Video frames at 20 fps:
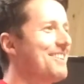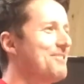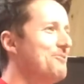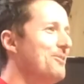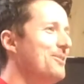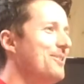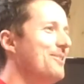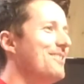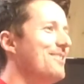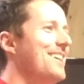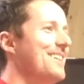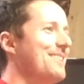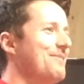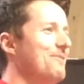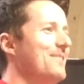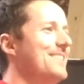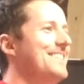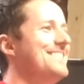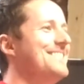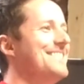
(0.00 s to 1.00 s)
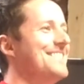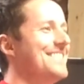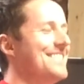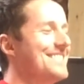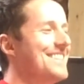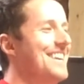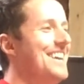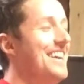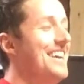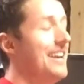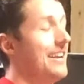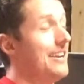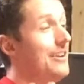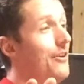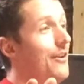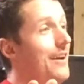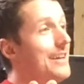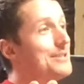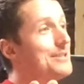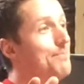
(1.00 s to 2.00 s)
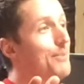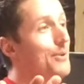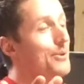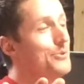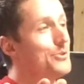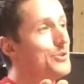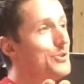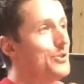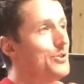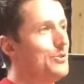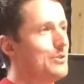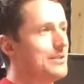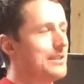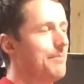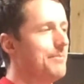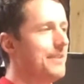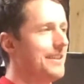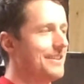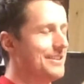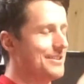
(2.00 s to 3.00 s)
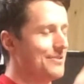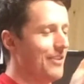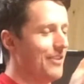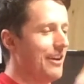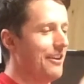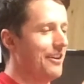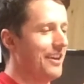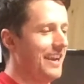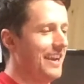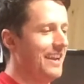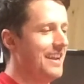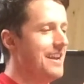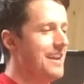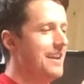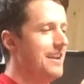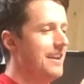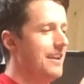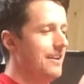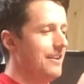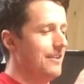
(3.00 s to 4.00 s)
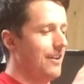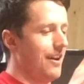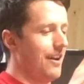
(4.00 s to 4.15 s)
what is this? As opposed to something that's very